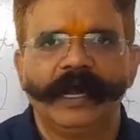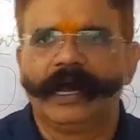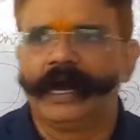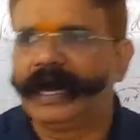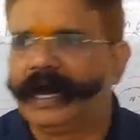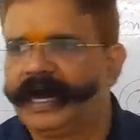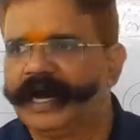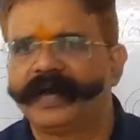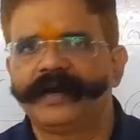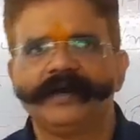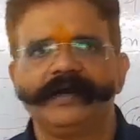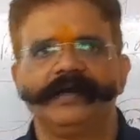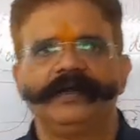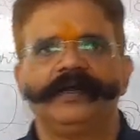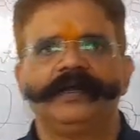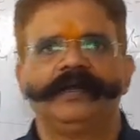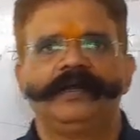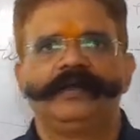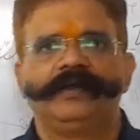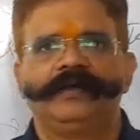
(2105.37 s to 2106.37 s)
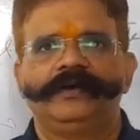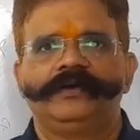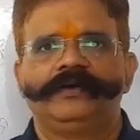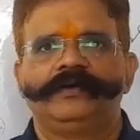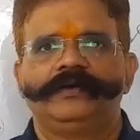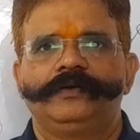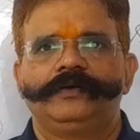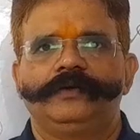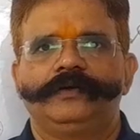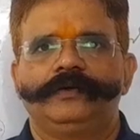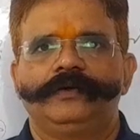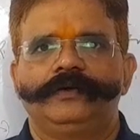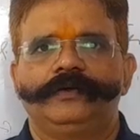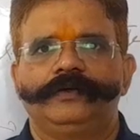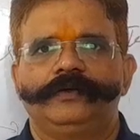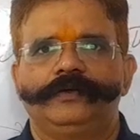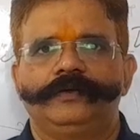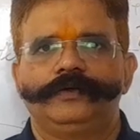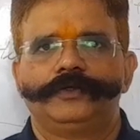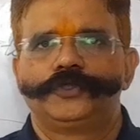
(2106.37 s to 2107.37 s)
are
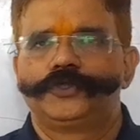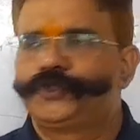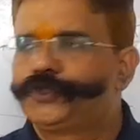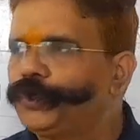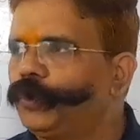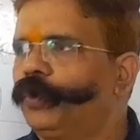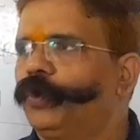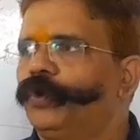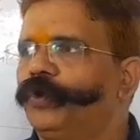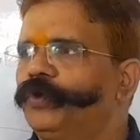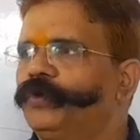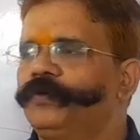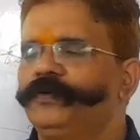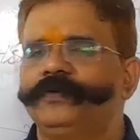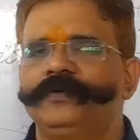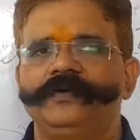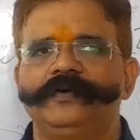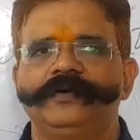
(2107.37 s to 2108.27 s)
shown,